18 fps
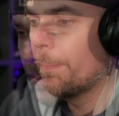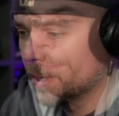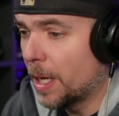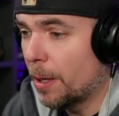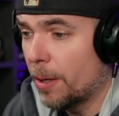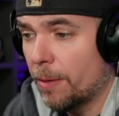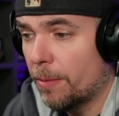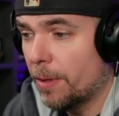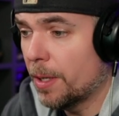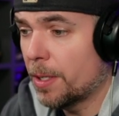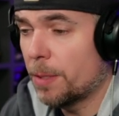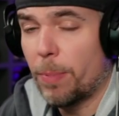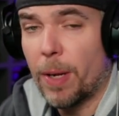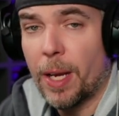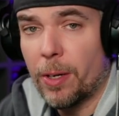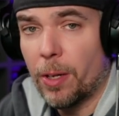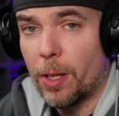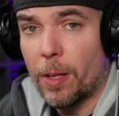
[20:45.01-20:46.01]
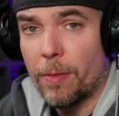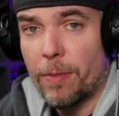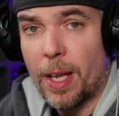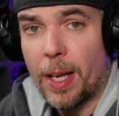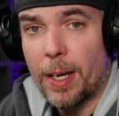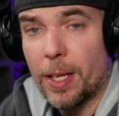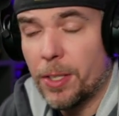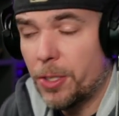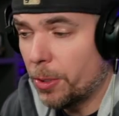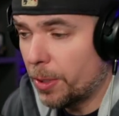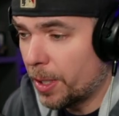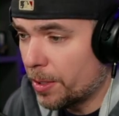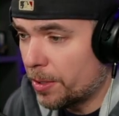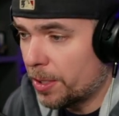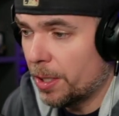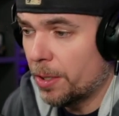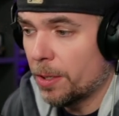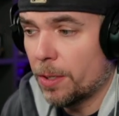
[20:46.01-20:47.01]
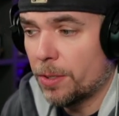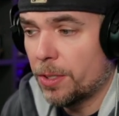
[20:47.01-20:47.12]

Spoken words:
Now, even despite all of that, I do consider